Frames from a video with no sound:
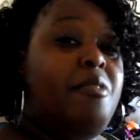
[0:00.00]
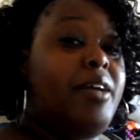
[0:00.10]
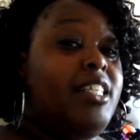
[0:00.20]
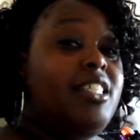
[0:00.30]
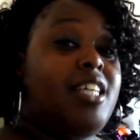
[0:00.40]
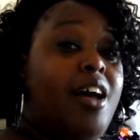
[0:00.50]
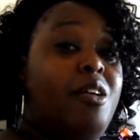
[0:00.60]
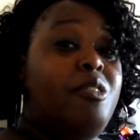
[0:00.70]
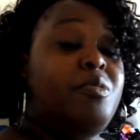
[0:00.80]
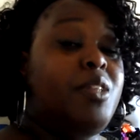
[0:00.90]
but I just got
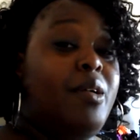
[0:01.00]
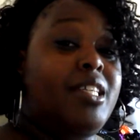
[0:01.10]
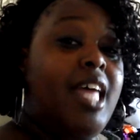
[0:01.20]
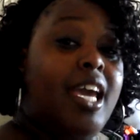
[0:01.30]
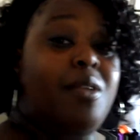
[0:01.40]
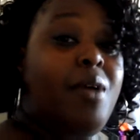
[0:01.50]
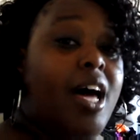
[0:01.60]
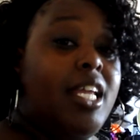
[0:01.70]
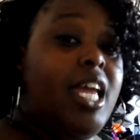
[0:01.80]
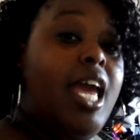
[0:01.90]
home so it's taking a
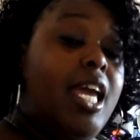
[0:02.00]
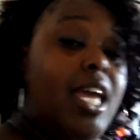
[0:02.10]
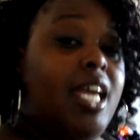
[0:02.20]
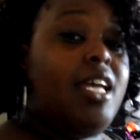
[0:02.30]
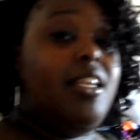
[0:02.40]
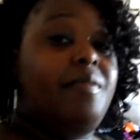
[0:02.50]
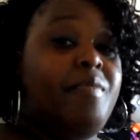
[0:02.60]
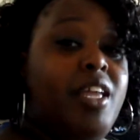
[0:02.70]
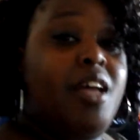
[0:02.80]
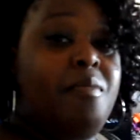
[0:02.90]
while to kick in
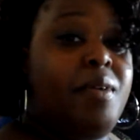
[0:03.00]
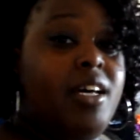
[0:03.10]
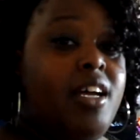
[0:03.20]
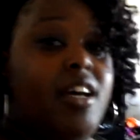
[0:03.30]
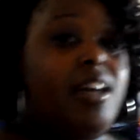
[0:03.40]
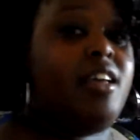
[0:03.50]
but uh,